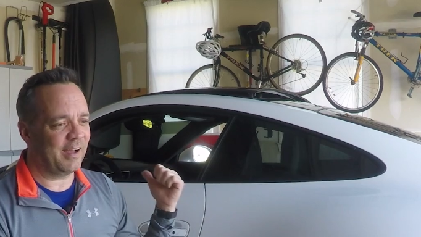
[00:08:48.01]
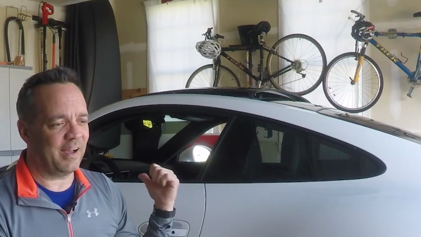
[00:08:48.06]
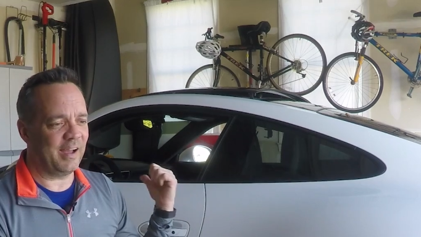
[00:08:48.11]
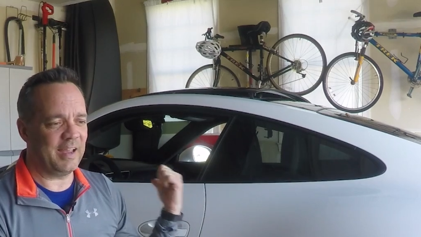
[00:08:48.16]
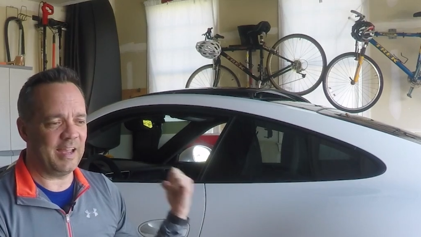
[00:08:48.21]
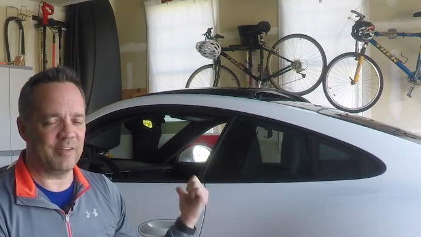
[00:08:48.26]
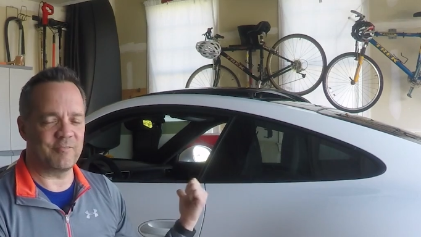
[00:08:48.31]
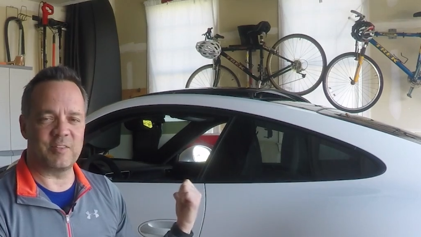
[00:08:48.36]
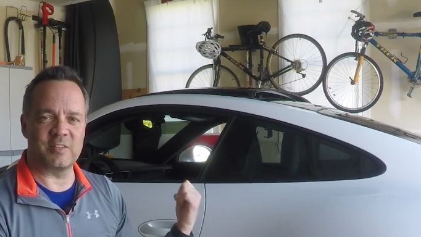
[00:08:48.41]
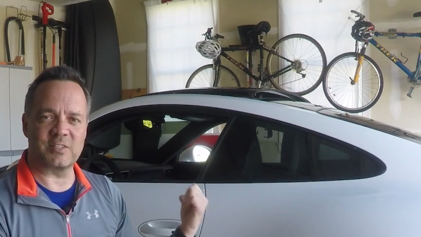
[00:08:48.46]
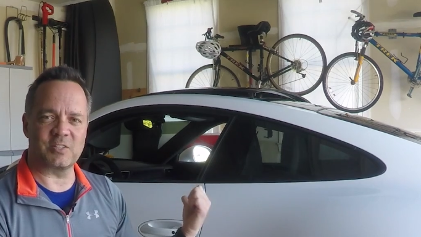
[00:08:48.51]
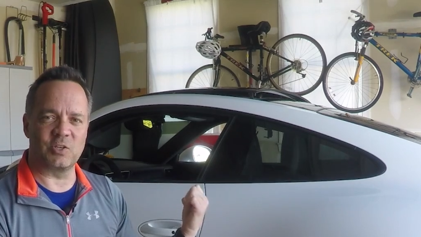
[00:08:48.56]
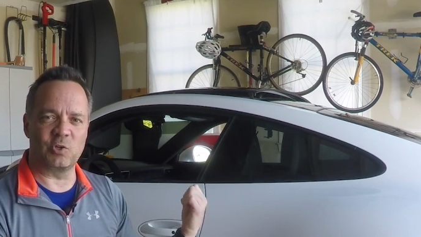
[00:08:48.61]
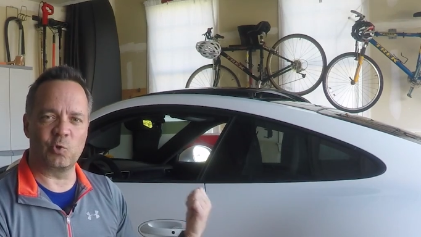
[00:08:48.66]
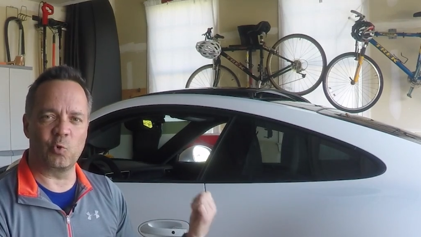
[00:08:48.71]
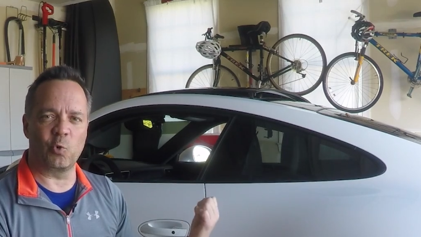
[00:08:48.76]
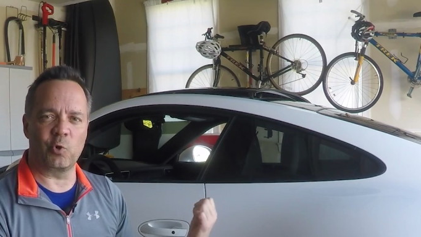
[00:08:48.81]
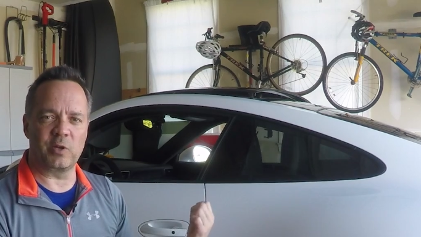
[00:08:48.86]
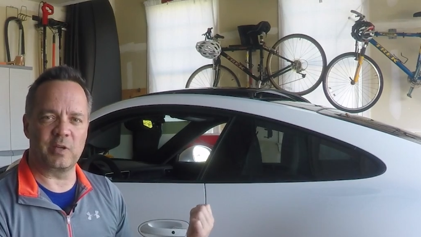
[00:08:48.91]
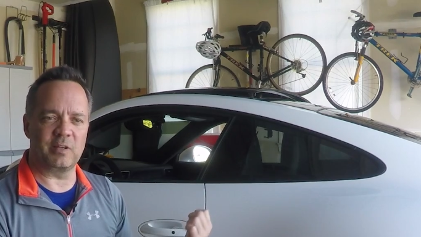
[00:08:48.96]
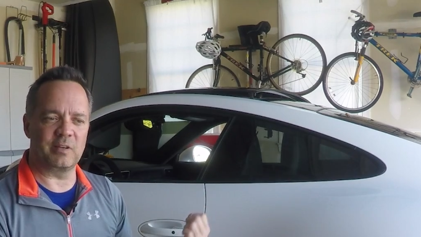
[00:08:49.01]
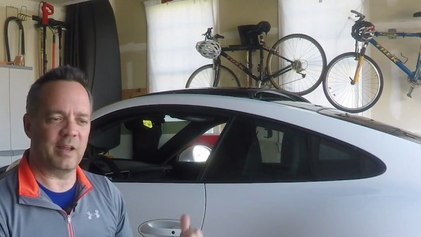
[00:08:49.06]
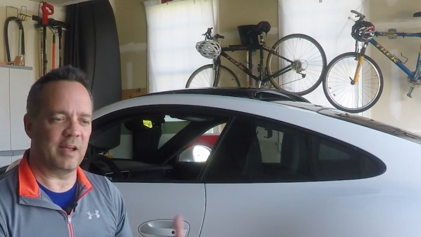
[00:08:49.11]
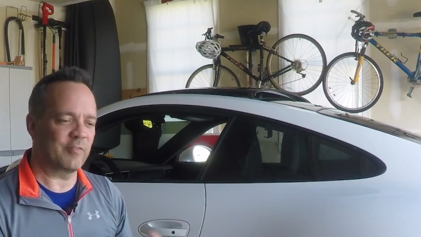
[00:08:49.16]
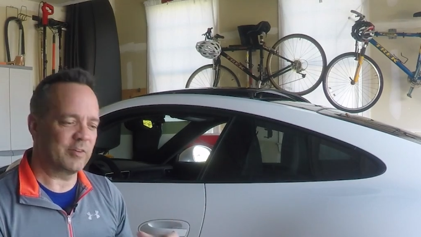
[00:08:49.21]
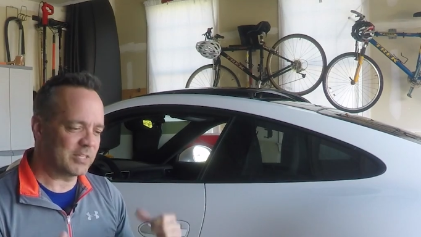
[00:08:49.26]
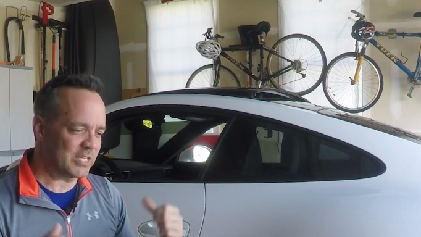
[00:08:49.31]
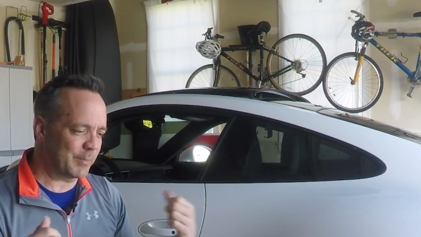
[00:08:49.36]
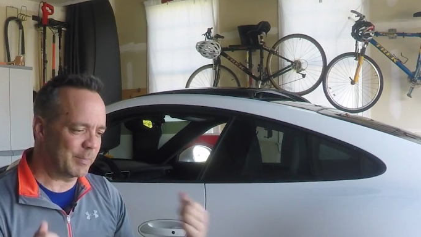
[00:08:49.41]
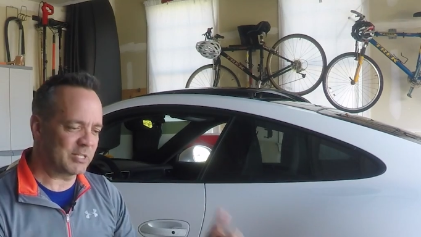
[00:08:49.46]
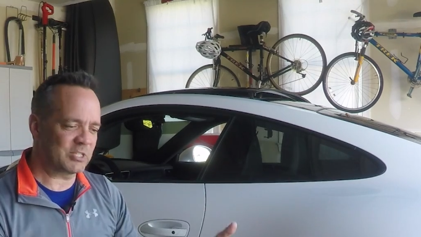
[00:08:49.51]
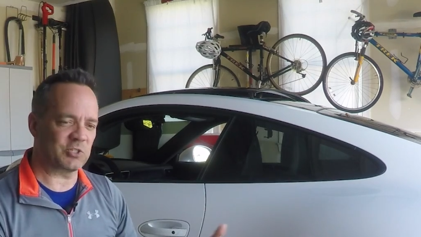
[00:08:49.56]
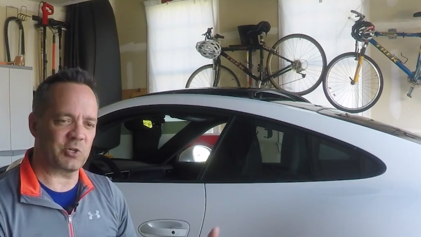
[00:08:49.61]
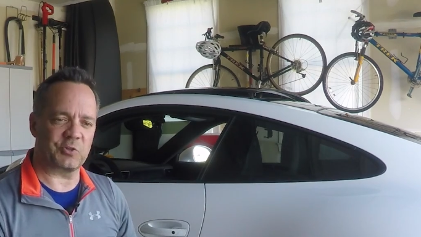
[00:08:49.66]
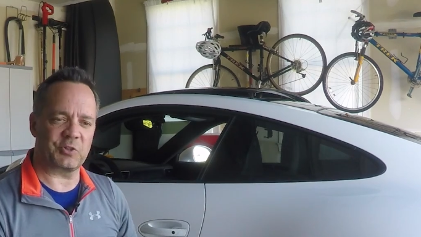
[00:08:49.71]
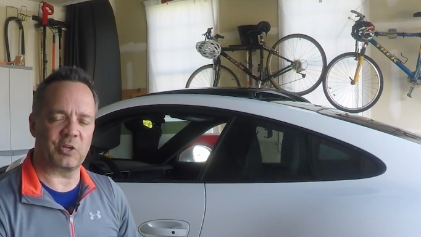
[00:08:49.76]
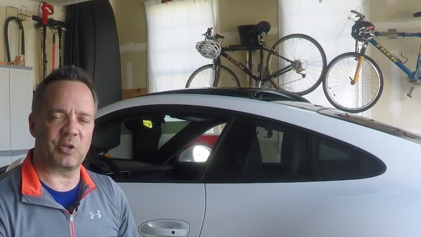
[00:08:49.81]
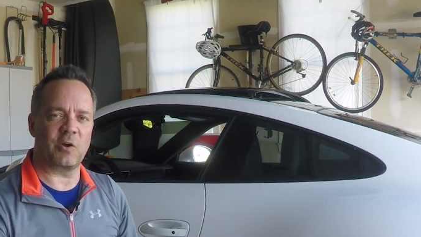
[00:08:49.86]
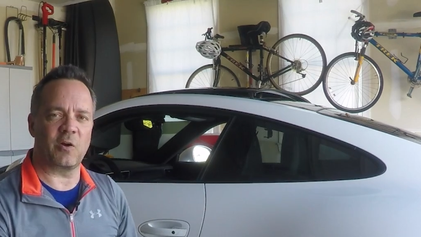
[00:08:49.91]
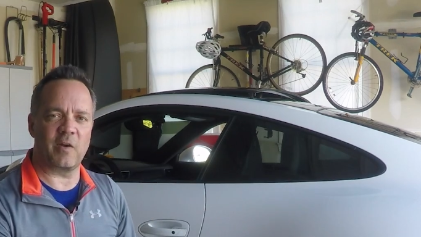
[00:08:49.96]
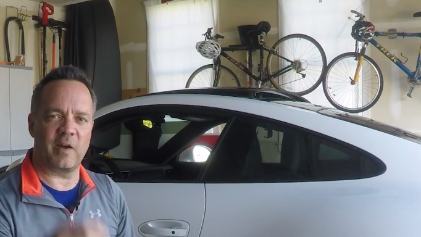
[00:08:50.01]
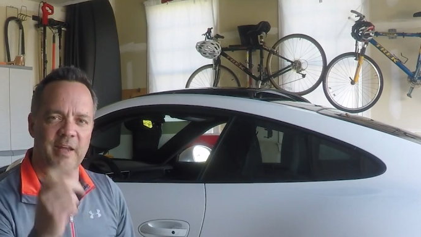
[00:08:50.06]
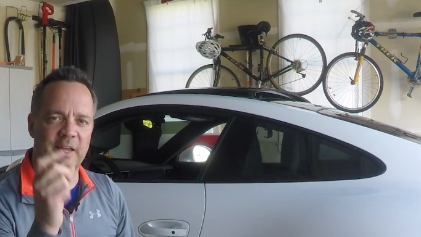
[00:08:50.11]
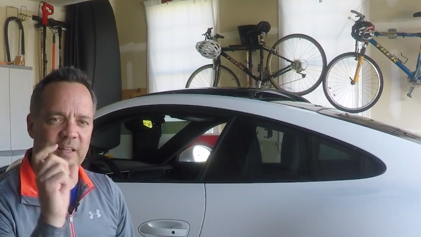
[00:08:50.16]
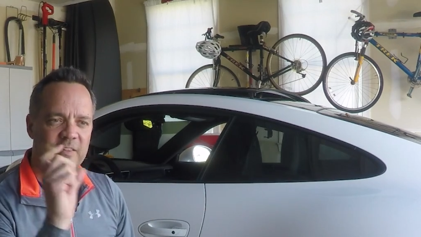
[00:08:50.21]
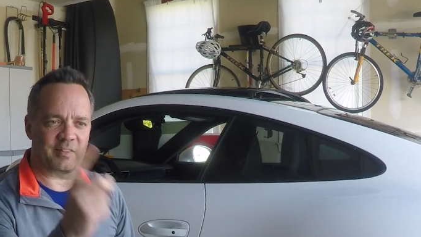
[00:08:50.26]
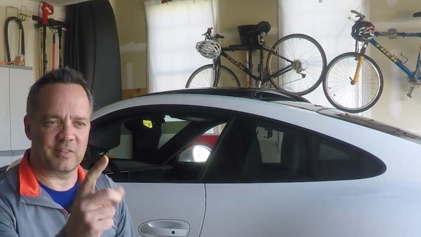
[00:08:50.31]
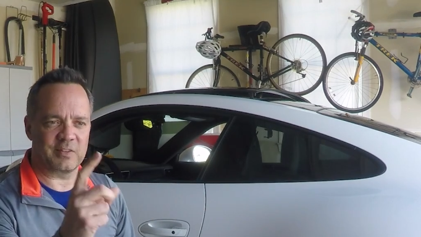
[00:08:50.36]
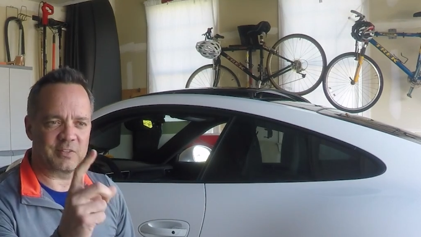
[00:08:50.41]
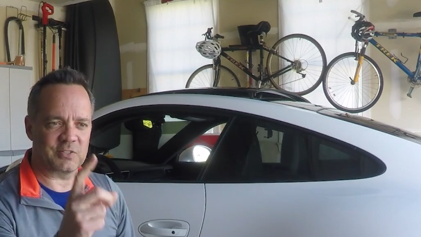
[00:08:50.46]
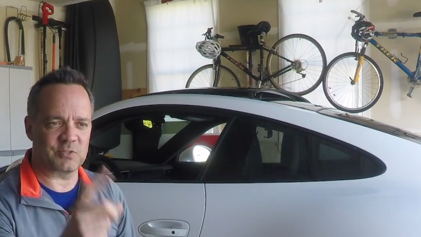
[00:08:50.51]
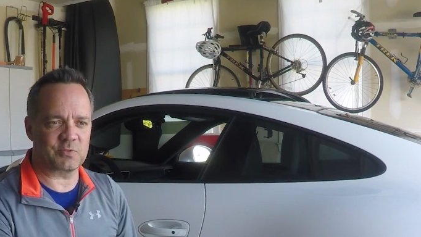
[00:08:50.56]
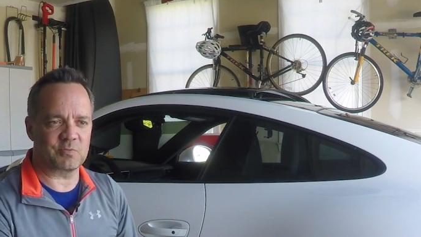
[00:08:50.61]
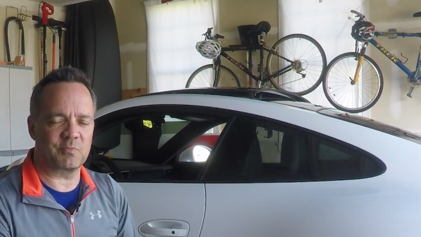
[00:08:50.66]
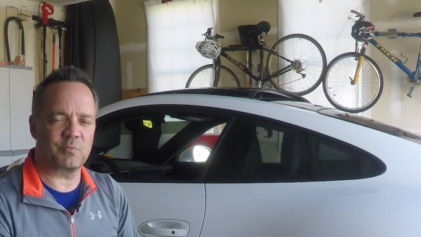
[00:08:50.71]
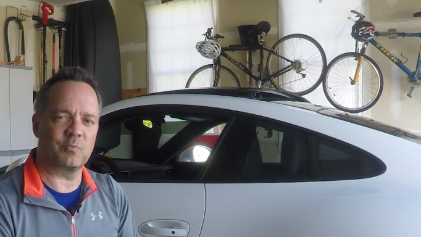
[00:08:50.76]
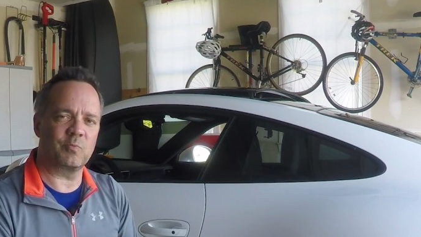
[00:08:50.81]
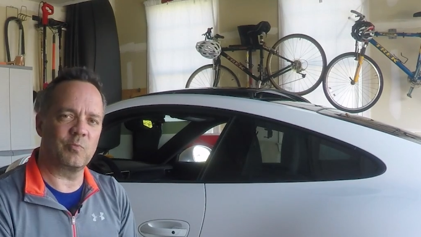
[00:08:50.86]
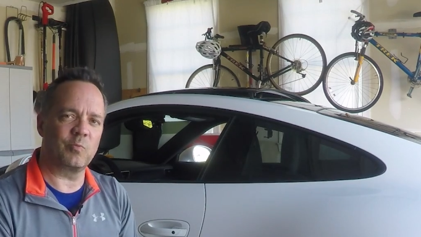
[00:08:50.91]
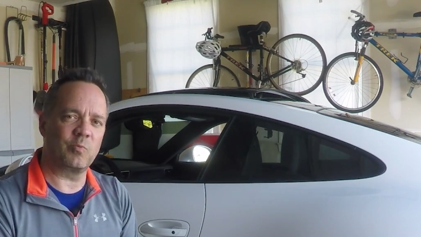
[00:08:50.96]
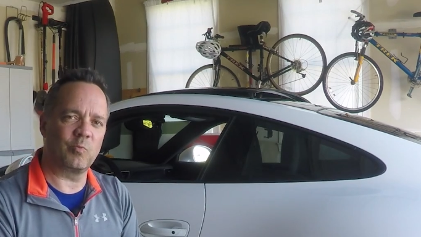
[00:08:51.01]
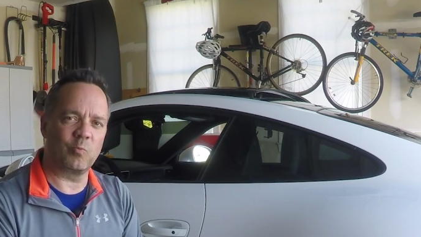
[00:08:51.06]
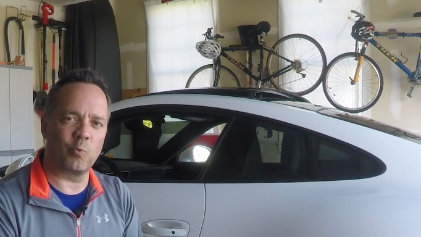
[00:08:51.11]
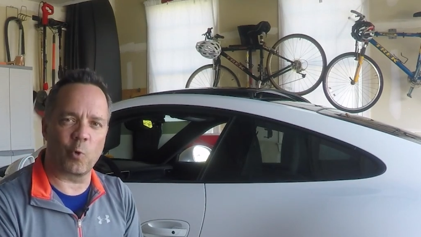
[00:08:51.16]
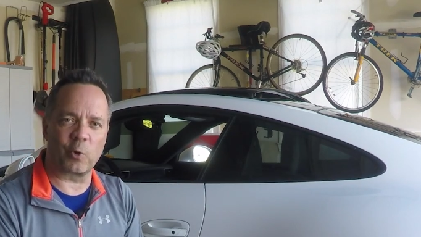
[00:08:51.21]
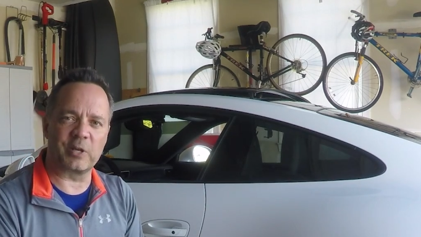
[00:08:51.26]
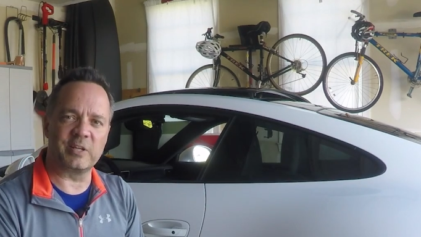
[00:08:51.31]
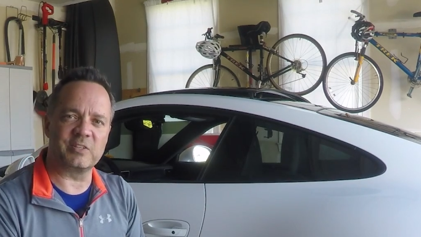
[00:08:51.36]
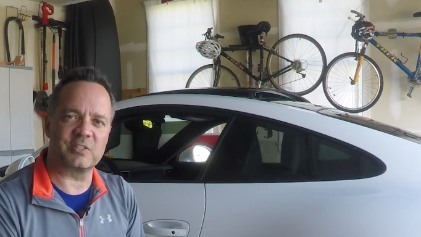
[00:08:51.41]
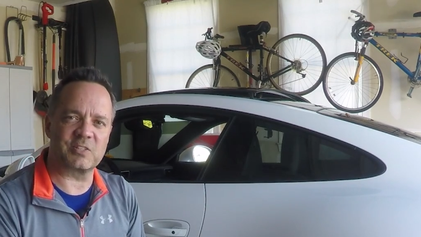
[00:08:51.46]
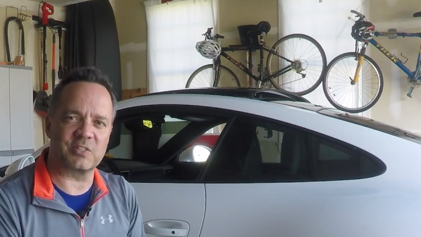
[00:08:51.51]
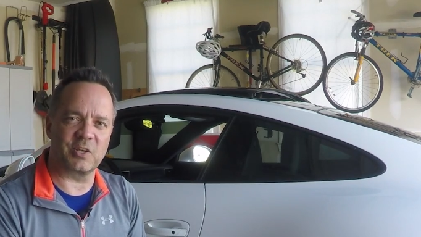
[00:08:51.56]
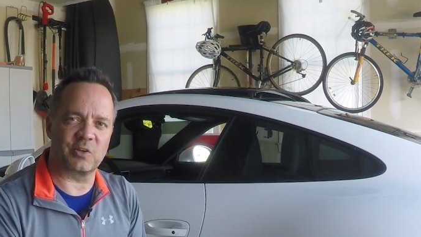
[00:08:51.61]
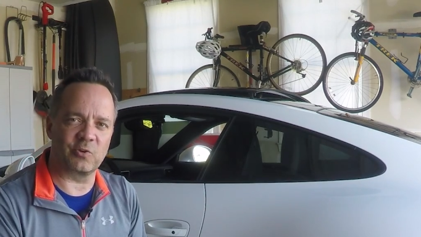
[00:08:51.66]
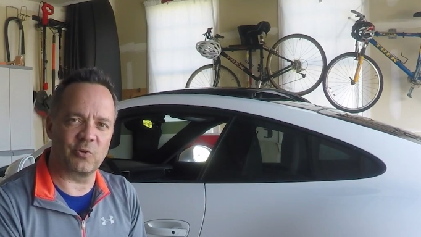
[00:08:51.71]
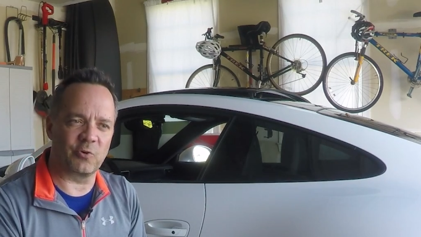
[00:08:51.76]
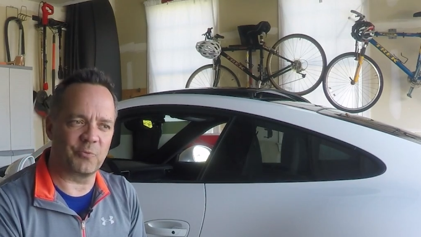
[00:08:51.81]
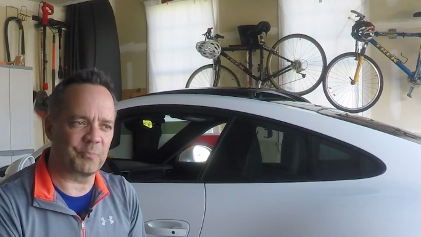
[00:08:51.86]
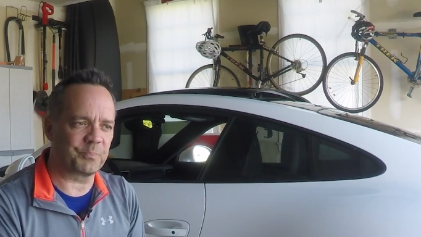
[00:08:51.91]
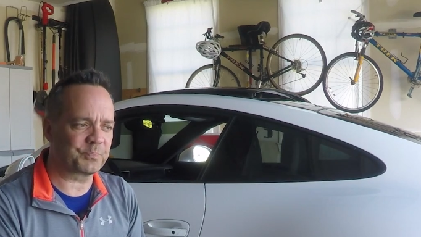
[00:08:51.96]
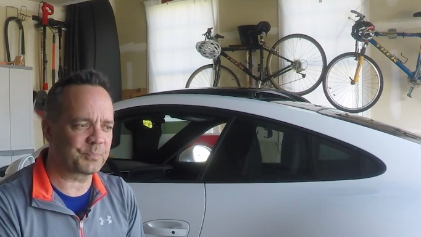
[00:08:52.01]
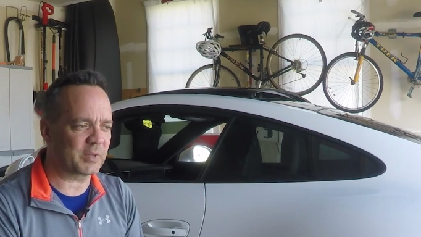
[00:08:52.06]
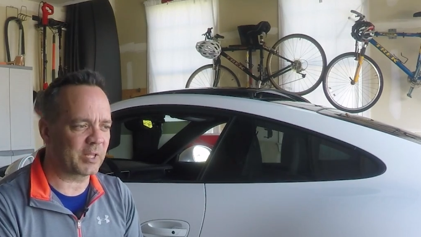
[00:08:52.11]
I have this annoying, every time I start the car I get this warning signal.